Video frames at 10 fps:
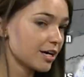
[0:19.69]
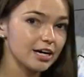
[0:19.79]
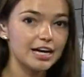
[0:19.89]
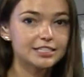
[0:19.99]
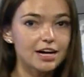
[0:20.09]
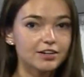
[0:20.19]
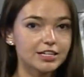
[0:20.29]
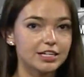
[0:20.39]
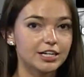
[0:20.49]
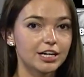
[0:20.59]
right down
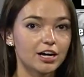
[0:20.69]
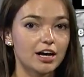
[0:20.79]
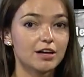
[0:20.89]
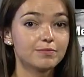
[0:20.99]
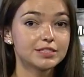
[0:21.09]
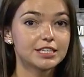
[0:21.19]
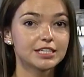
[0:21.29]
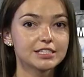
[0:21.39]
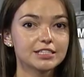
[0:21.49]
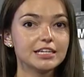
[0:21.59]
here to
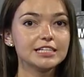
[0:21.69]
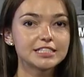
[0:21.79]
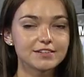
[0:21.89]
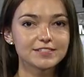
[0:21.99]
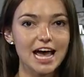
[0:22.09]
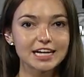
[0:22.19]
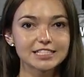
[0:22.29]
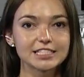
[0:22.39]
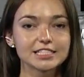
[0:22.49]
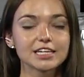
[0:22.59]
the east of
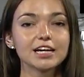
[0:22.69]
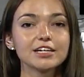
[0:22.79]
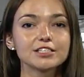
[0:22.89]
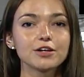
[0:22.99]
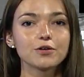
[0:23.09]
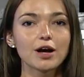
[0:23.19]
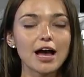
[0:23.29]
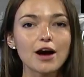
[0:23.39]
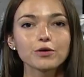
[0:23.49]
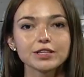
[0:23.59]
Texas. So
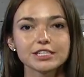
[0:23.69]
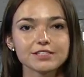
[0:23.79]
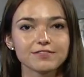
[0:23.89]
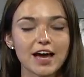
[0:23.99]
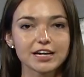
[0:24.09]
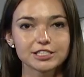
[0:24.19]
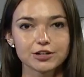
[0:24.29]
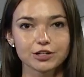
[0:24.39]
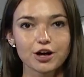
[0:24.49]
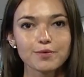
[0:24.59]
how will this affect
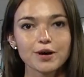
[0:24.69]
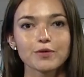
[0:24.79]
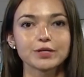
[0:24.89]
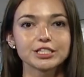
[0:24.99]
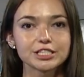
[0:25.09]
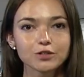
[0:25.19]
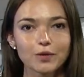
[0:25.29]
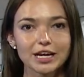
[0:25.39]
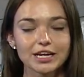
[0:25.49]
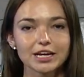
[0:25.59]
Oklahoma? We're still
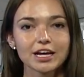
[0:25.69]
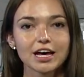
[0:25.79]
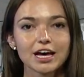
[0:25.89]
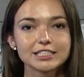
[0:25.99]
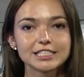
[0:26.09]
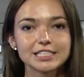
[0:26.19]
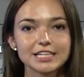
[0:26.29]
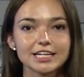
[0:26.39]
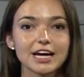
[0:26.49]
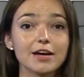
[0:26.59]
waiting to
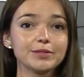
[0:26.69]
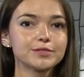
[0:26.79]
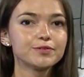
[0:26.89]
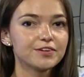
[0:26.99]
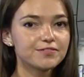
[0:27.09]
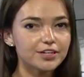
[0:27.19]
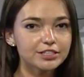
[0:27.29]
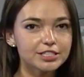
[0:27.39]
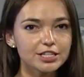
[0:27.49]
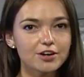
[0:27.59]
see. It's moving
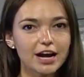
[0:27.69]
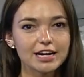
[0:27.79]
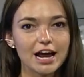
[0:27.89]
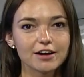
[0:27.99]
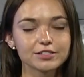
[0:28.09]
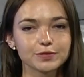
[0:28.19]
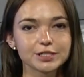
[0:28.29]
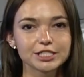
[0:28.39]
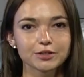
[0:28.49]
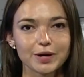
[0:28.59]
fairly slow right now, so
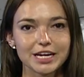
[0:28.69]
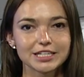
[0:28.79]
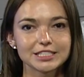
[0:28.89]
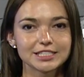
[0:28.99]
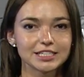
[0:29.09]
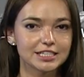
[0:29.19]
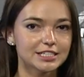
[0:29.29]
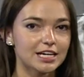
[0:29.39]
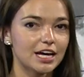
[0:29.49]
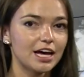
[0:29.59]
we're still waiting to see. This